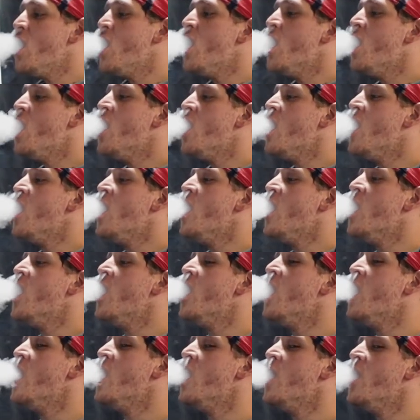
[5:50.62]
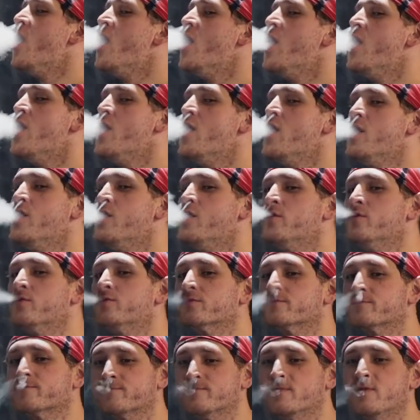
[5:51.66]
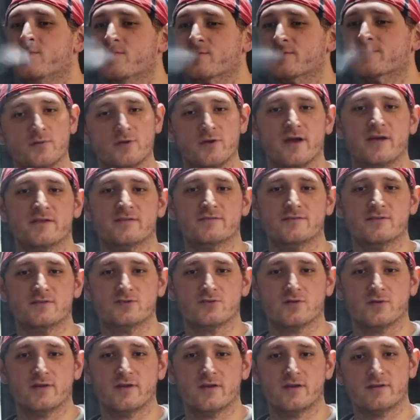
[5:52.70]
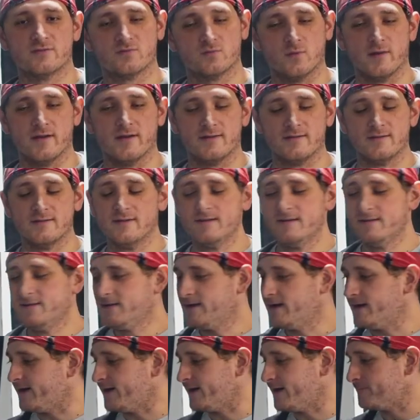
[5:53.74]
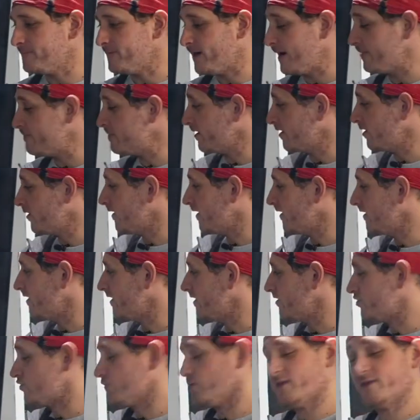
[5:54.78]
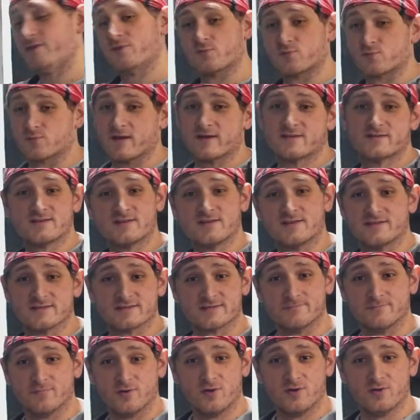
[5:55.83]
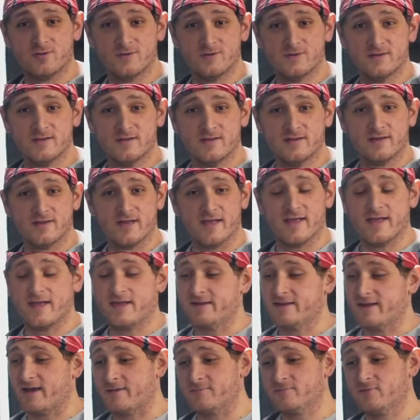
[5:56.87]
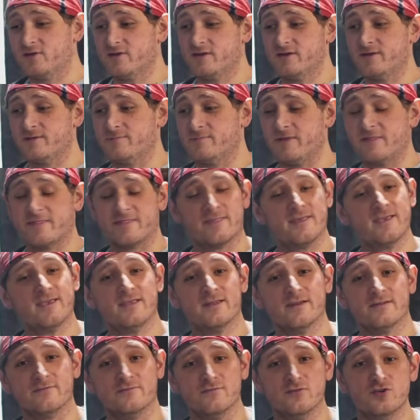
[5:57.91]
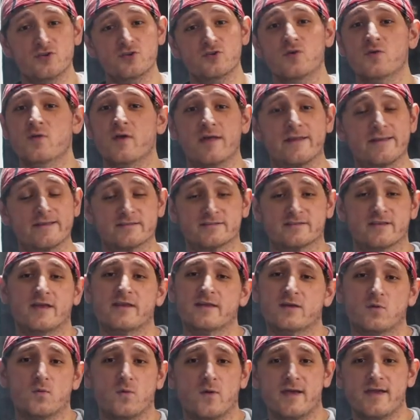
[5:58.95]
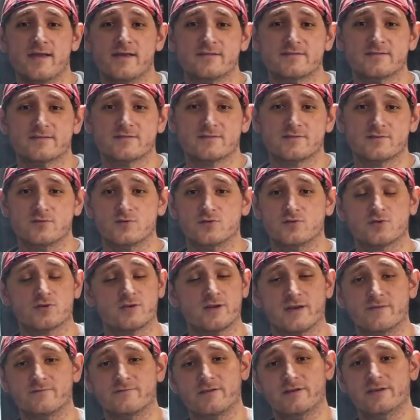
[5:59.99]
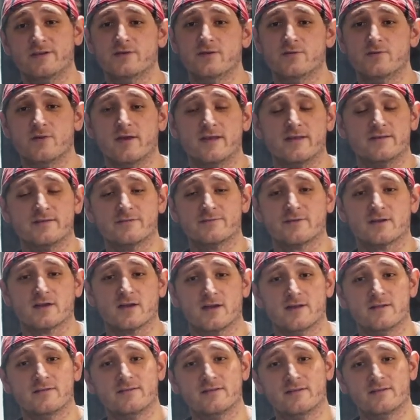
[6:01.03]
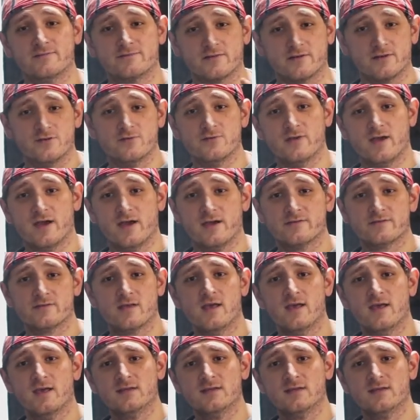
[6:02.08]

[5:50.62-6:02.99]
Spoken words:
has been a lot of fun doing this whole series. I hope you guys have enjoyed it as well. I'm gonna go ahead and enjoy the rest of this bowl, and I'm gonna be thinking of new and exciting ways to create video and different content for you guys.